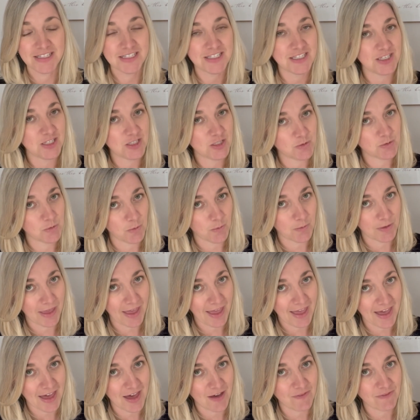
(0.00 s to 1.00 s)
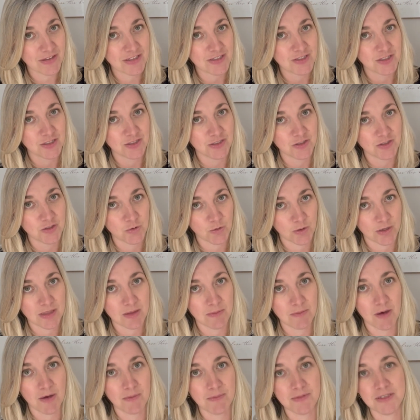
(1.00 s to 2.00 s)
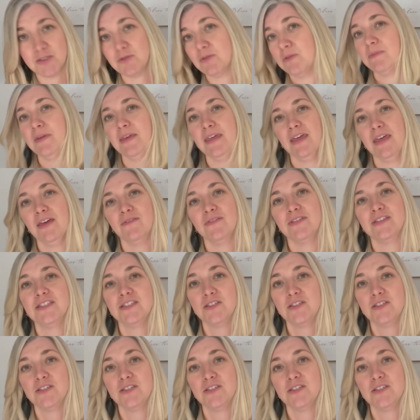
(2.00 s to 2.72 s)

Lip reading: to use what we have, and to enjoy the moments we've been given.